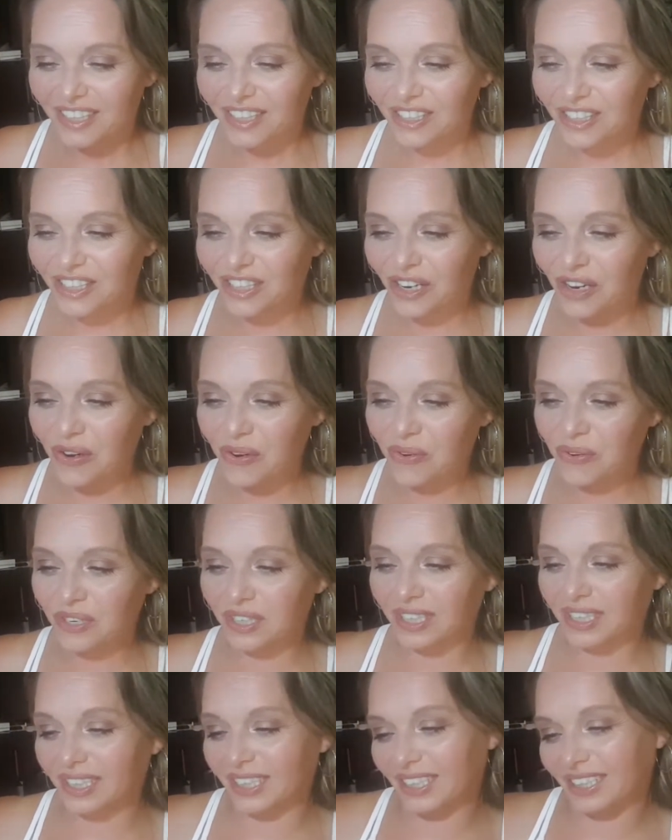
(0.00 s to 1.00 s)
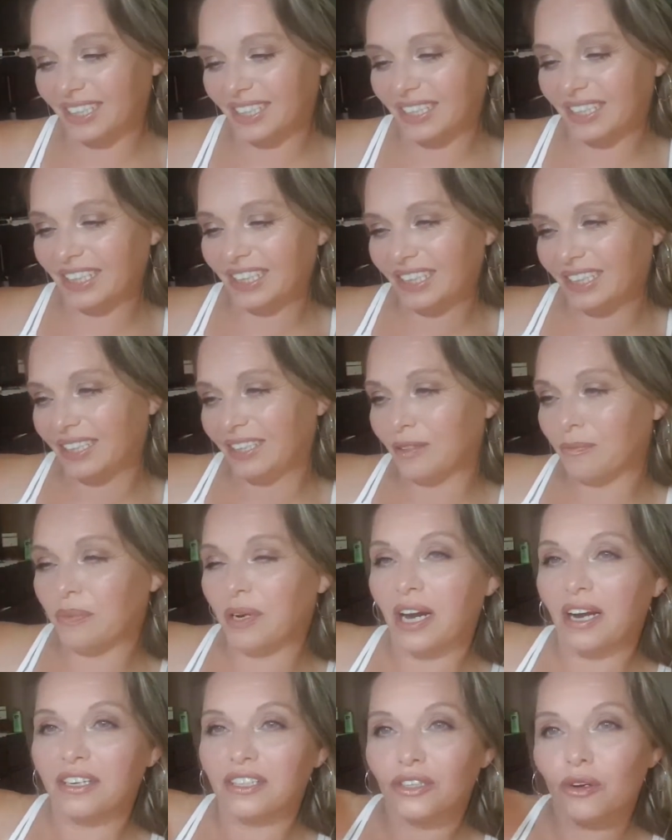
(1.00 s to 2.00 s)
So the
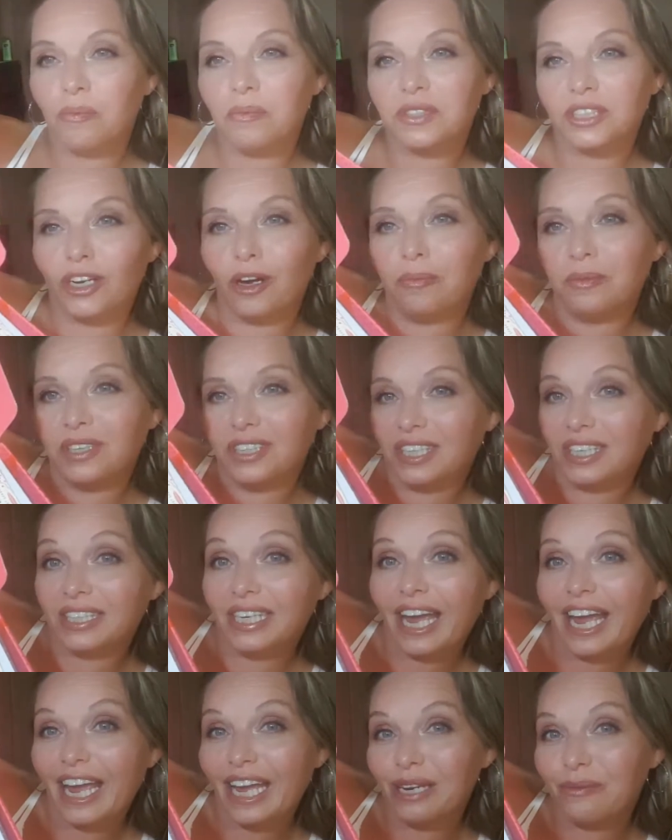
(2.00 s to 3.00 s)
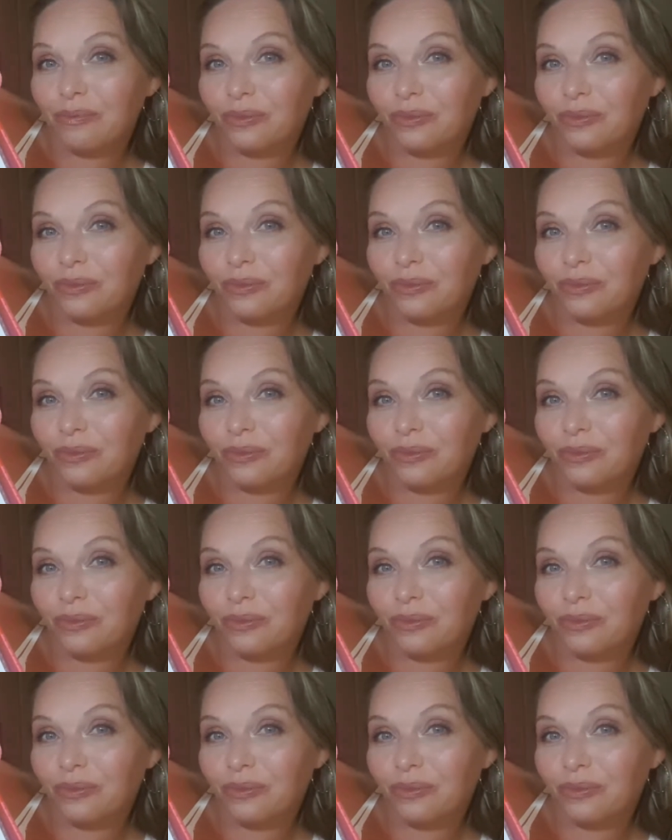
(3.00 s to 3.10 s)
box opens up and it says, hey,